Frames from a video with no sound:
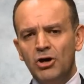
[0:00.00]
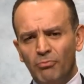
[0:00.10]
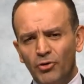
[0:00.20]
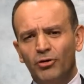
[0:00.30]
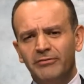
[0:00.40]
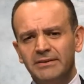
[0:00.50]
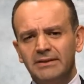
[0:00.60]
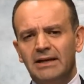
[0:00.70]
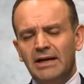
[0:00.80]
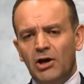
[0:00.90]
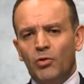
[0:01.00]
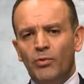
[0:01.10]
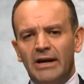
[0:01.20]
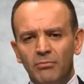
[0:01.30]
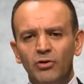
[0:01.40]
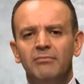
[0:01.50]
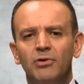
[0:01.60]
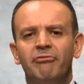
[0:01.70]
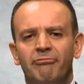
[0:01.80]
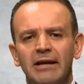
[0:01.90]
Moreover, we are more and
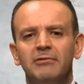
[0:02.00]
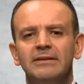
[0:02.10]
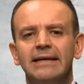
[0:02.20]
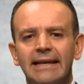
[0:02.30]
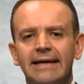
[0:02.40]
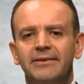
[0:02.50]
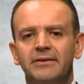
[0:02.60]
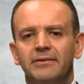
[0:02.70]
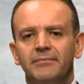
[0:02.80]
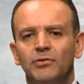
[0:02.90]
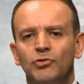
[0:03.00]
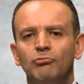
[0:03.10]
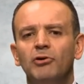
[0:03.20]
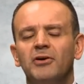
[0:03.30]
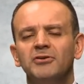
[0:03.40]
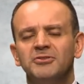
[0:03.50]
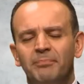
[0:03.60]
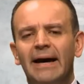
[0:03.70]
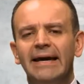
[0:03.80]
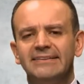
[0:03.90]
more frequently led to work on
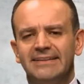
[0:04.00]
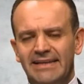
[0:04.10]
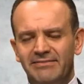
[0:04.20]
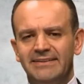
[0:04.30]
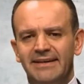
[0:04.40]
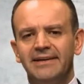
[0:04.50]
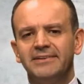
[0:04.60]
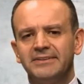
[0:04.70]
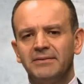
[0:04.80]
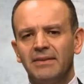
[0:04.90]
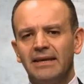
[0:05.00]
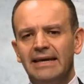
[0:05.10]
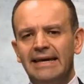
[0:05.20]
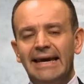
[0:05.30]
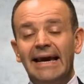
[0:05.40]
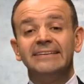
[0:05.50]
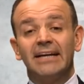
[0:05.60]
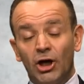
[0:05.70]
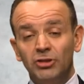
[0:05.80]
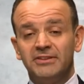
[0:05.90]
spikes and heavy tails. As a
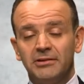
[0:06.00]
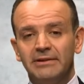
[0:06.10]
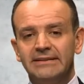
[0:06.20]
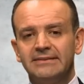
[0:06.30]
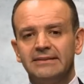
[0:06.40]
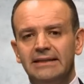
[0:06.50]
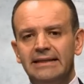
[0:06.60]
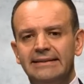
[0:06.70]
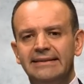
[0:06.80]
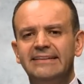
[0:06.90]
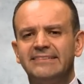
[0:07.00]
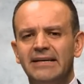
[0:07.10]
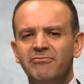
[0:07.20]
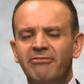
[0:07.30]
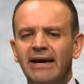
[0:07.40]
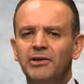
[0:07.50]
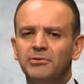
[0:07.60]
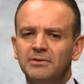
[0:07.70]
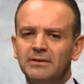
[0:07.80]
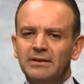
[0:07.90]
consequence, the extreme
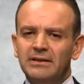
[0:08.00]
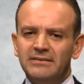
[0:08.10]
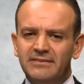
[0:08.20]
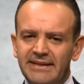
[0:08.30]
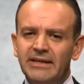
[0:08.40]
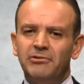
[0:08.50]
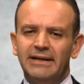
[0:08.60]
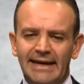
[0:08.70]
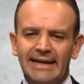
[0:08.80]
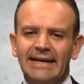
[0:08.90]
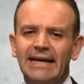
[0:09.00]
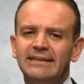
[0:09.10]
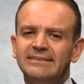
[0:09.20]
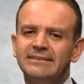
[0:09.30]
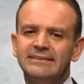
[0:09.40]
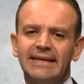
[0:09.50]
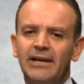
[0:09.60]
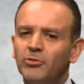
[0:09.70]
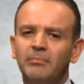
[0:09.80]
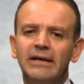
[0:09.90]
value theory and analysis
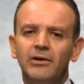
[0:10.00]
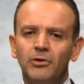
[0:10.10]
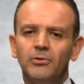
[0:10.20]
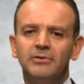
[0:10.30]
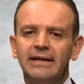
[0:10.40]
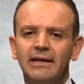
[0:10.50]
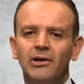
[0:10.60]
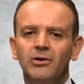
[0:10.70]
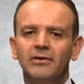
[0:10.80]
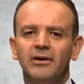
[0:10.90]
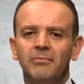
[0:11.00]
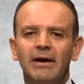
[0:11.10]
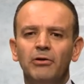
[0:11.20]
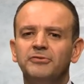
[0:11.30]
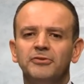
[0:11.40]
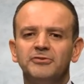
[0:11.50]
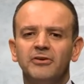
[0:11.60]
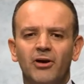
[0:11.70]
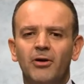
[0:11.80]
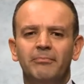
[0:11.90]
cannot be ignored any longer by all sorts
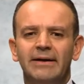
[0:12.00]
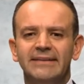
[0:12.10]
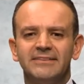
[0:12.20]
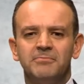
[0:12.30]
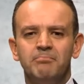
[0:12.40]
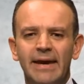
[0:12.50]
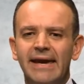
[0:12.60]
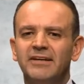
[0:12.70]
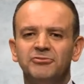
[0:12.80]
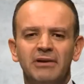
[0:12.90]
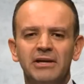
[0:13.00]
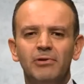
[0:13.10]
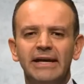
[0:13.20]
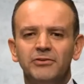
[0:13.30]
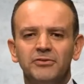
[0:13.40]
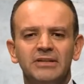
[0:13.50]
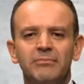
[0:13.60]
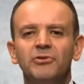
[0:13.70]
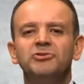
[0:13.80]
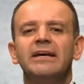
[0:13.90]
of companies, banks, regulators,
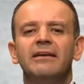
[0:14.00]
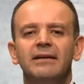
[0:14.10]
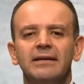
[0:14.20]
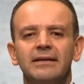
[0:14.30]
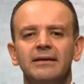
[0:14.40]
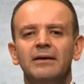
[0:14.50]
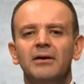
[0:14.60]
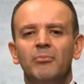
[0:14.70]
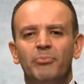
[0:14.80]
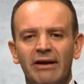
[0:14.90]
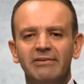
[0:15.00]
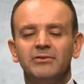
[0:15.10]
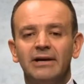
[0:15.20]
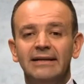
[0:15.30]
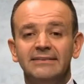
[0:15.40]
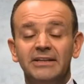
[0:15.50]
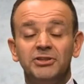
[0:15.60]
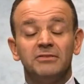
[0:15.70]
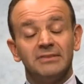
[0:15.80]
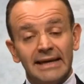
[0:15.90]
and more generally, private
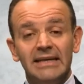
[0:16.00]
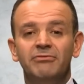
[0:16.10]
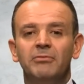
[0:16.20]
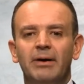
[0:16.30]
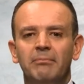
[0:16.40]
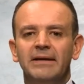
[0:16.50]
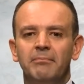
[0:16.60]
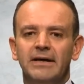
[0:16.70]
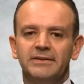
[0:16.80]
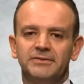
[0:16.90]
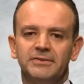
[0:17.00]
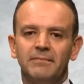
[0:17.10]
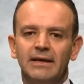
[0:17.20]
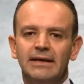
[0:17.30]
organizations and even public bodies.